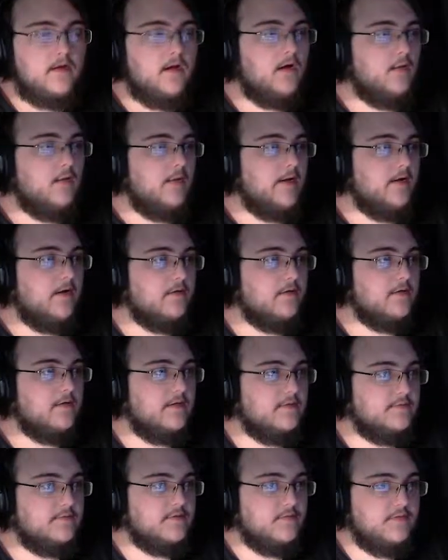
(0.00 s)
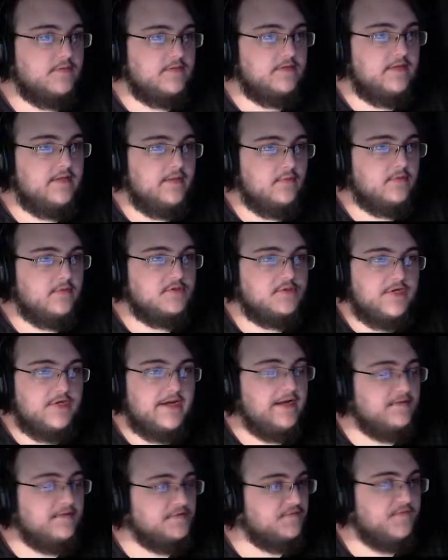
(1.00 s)
Oh, wow. Okay, so we did that one
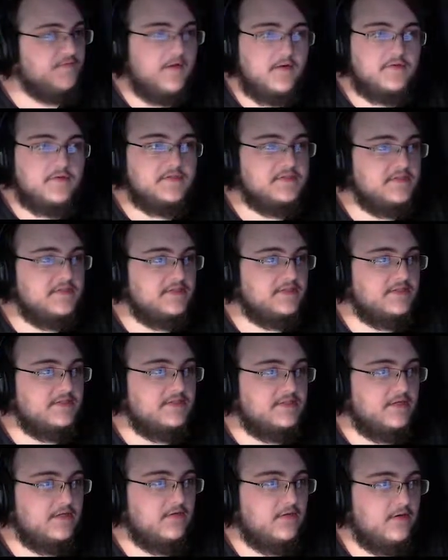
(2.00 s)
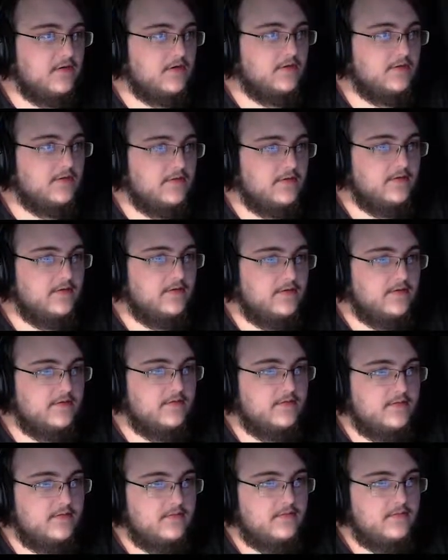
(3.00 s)
try. I was focusing so hard there.
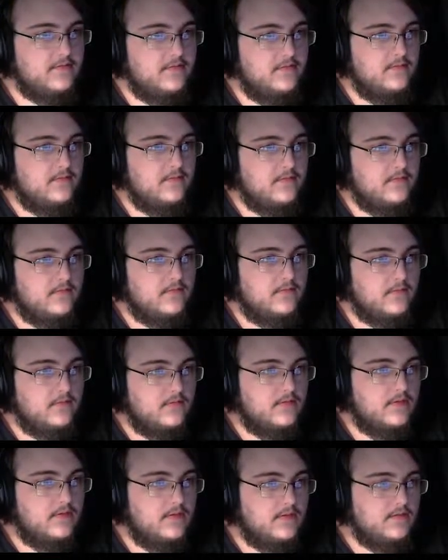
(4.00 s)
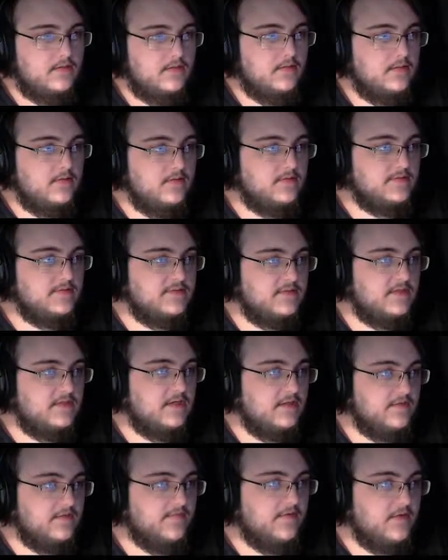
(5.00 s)
Okay, get this
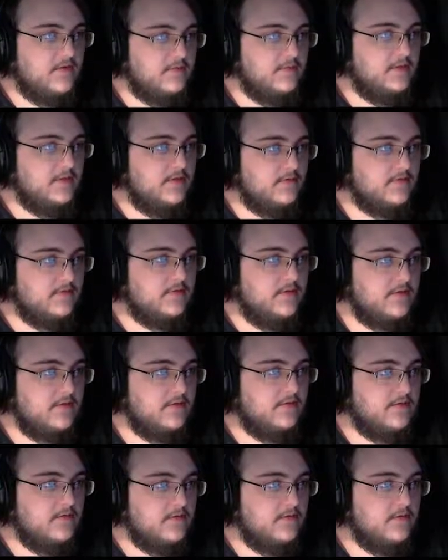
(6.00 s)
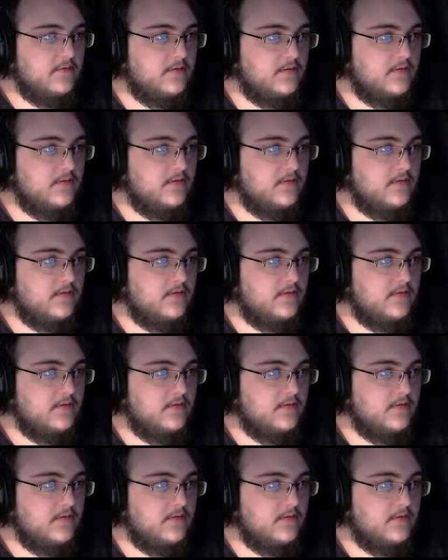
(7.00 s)
dickhead to follow me over here.